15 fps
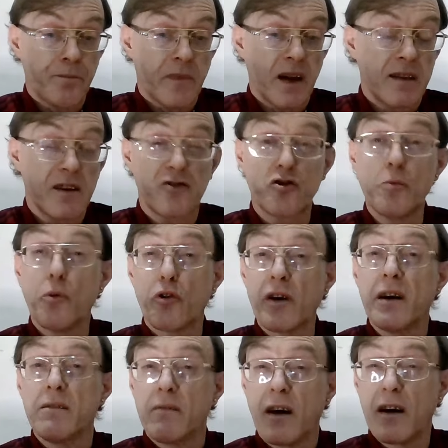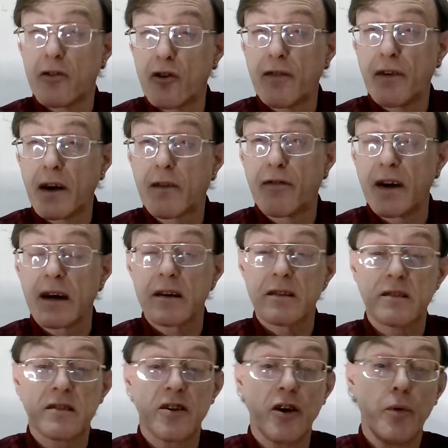There's some other horrific figures
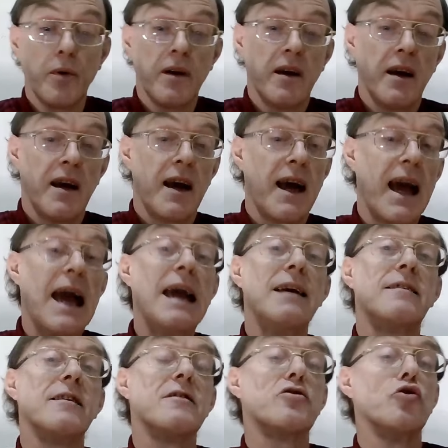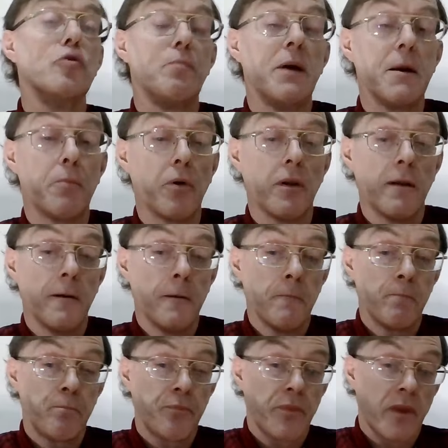too. 82 people
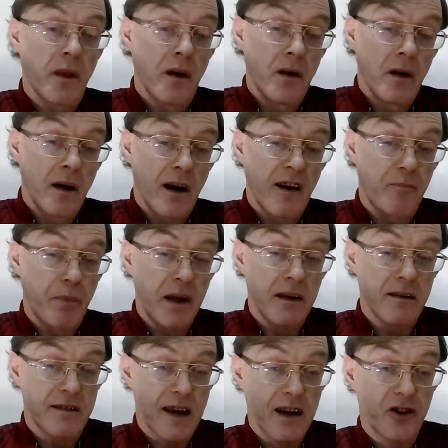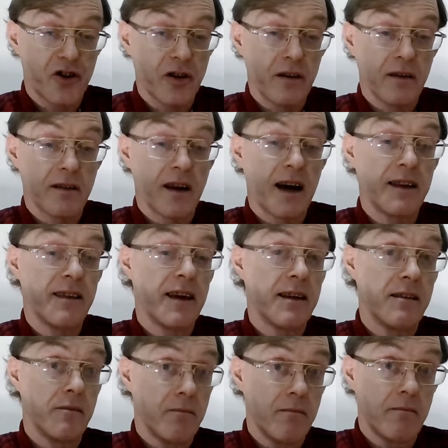have been sanctioned and
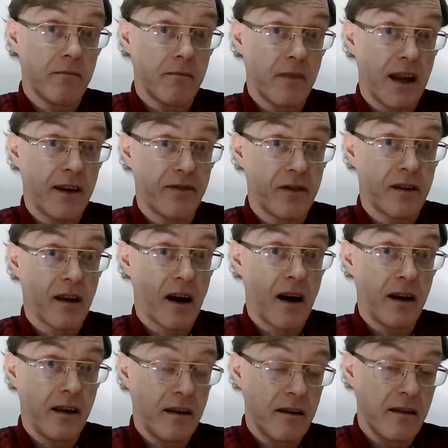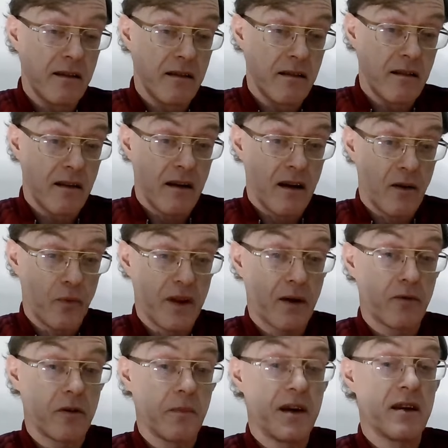then left to die without
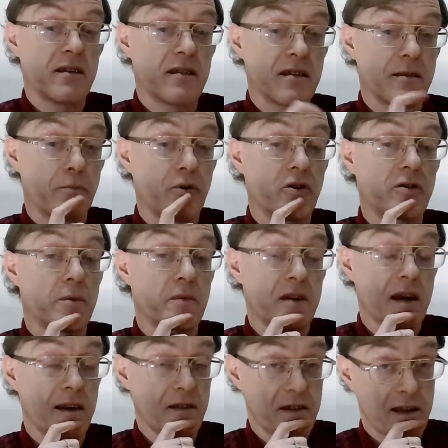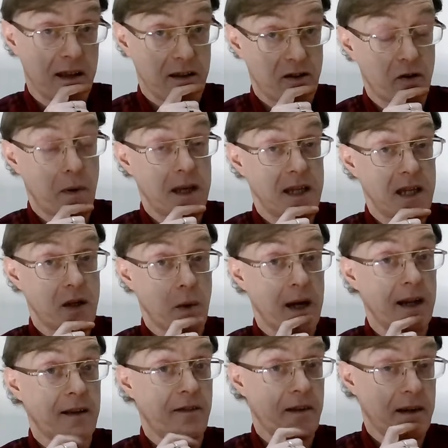the means to support themselves since
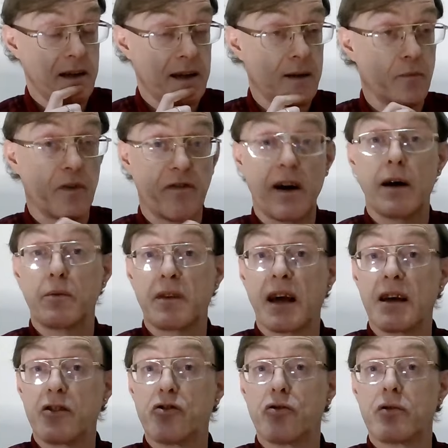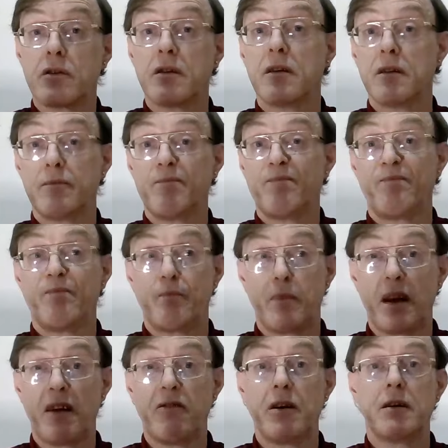2012 and were found dead during the
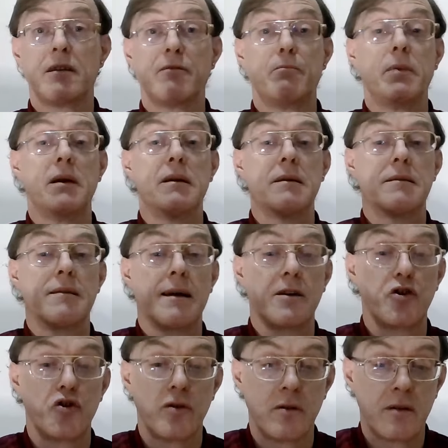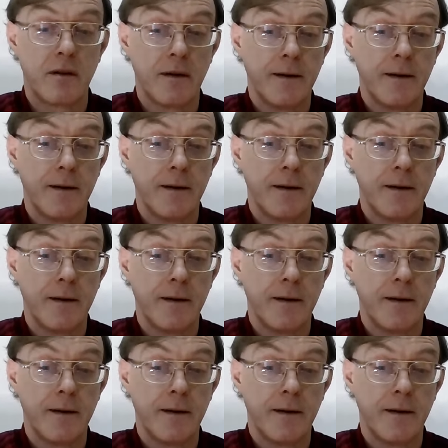period of being sanctioned.